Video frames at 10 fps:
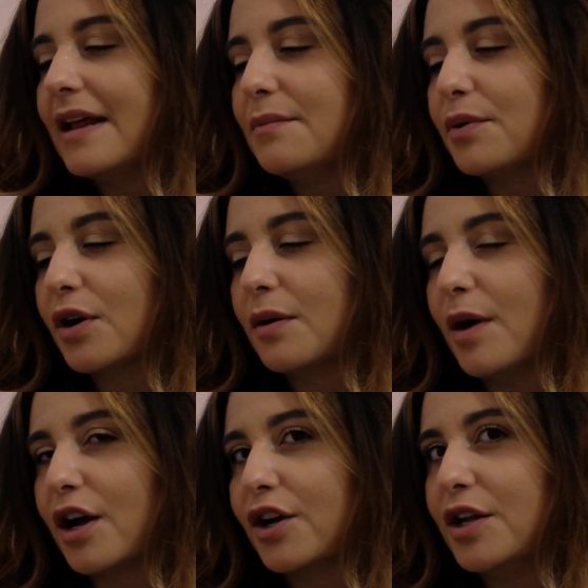
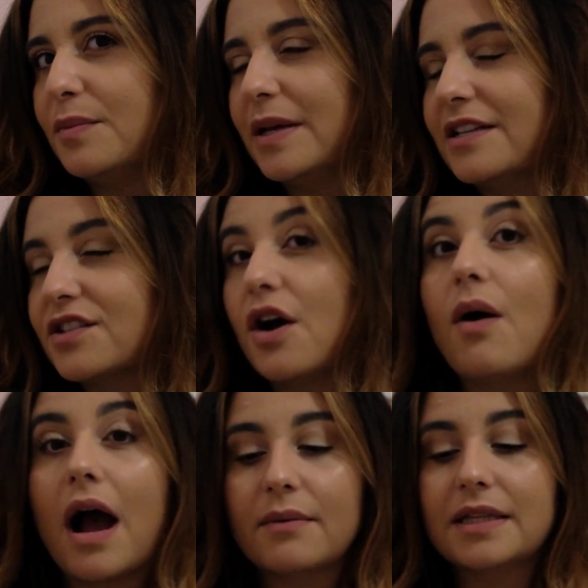bergamot could be. So
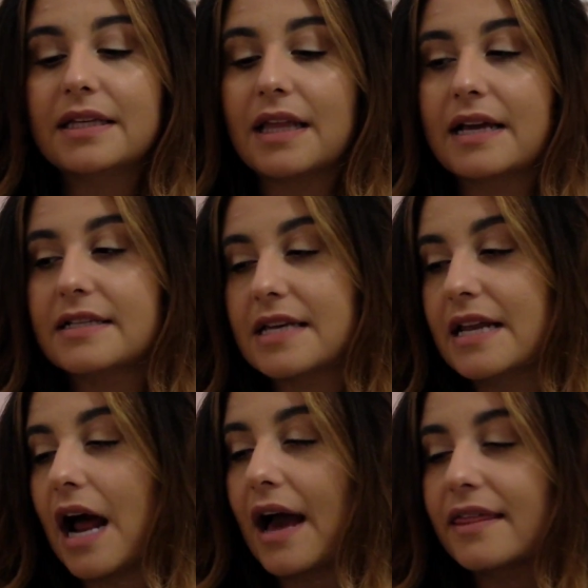I really liked
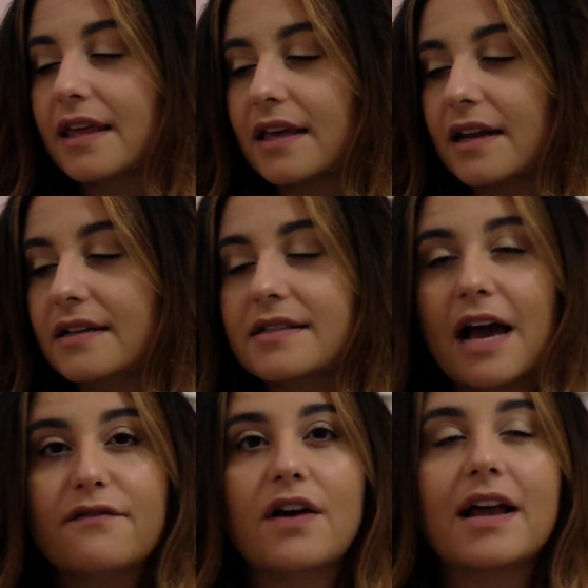it. I think it is,
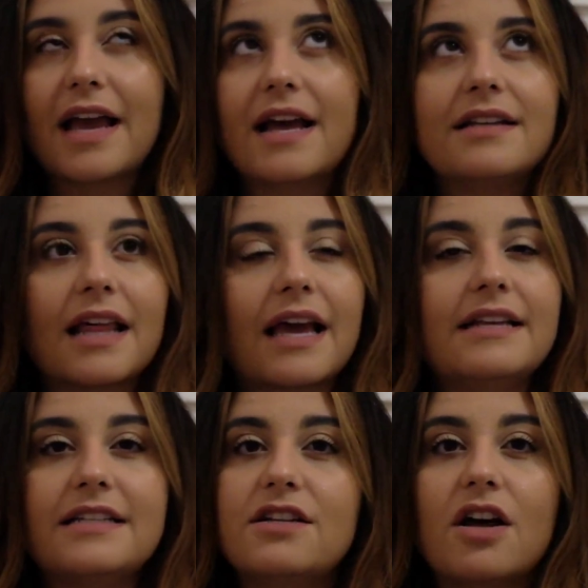again, like I
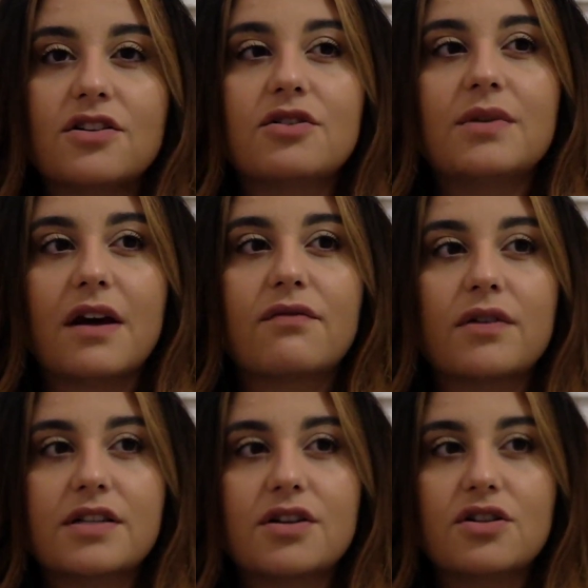did not do enough
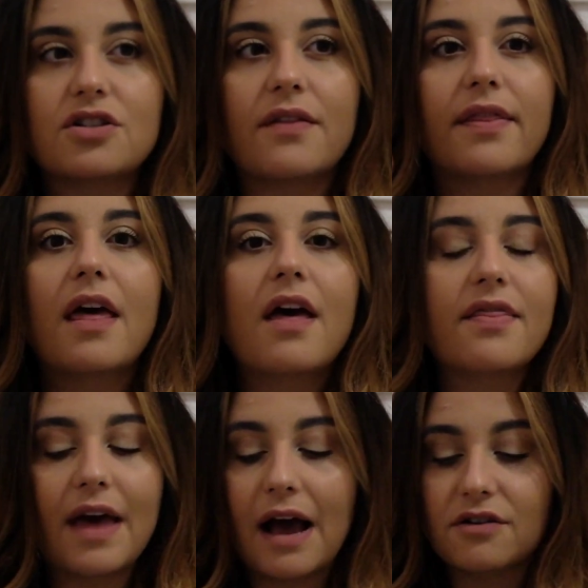research on
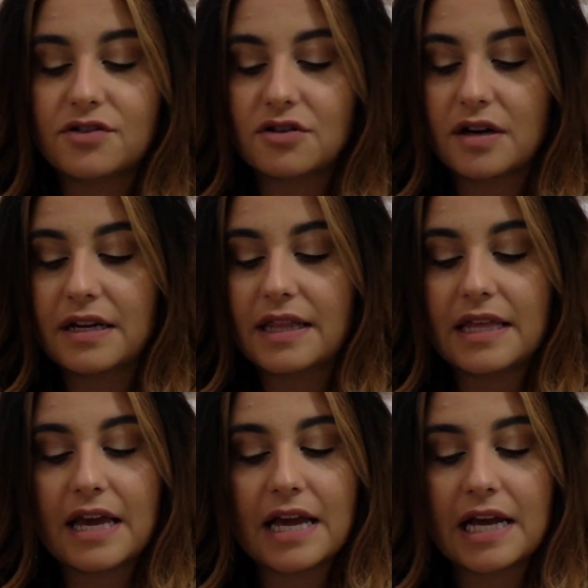the house or
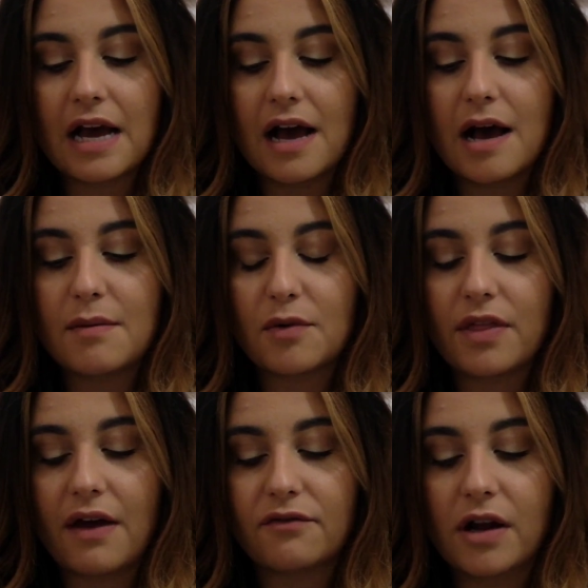anything, or
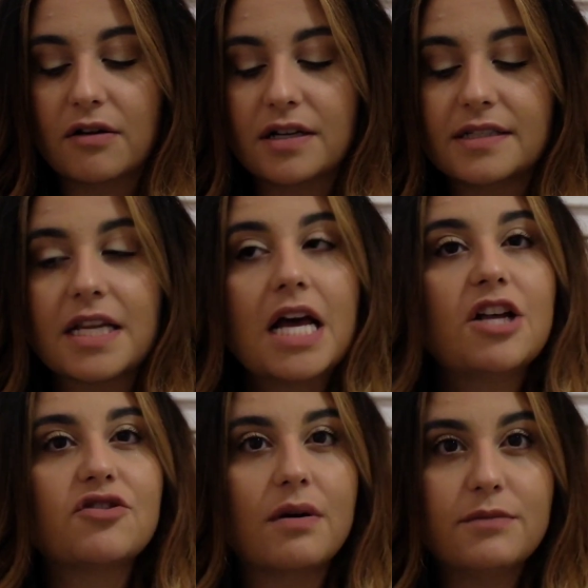that fragrance.
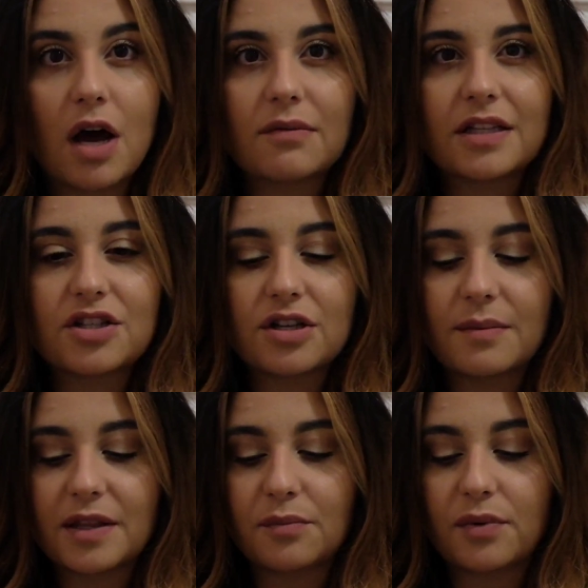So I'm not really sure
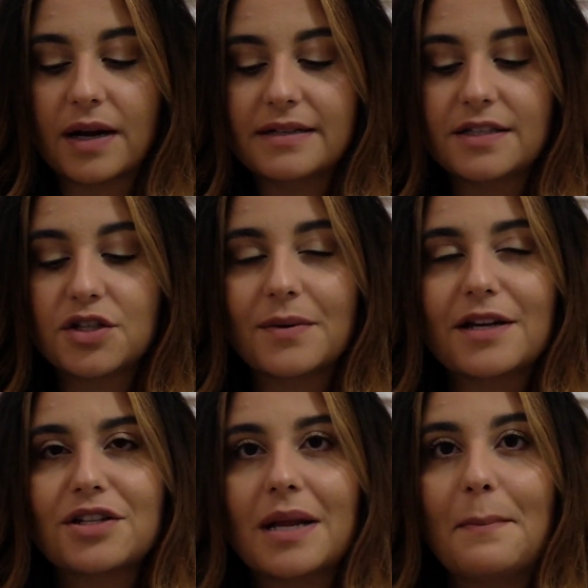about the price
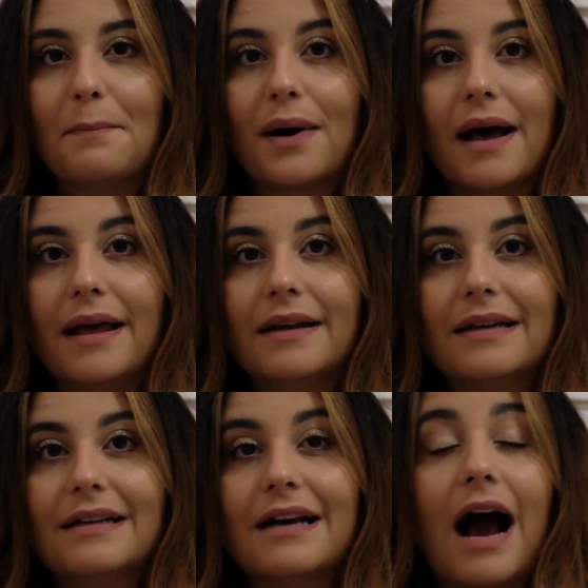situation, but
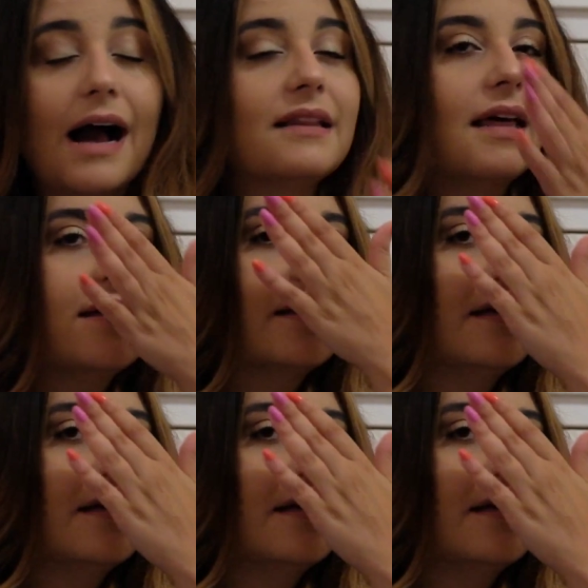I like it